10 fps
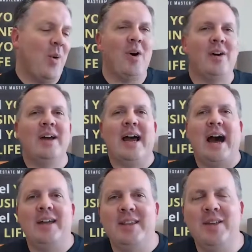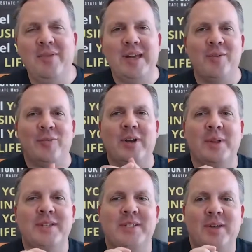well, uh, in the vein of freedom,
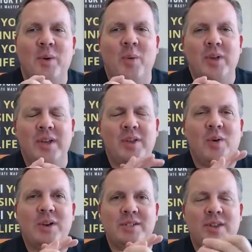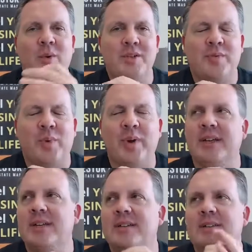let's uh, another question. Another question for you
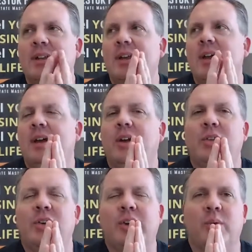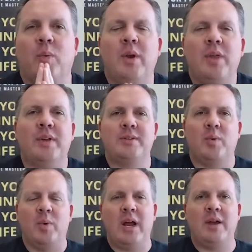is, look, one of the things
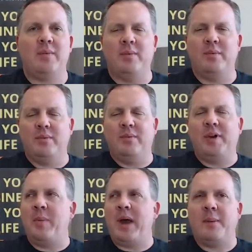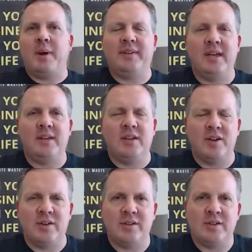when I, if I go back about ten
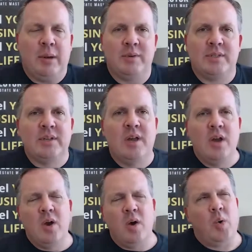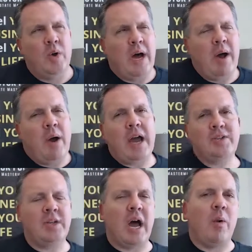years, I was whole. I,
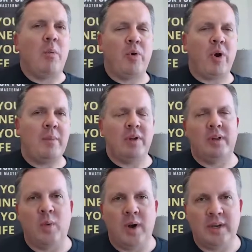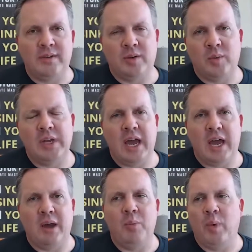actually, I primarily wanted to
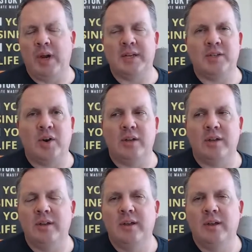rehab when I started.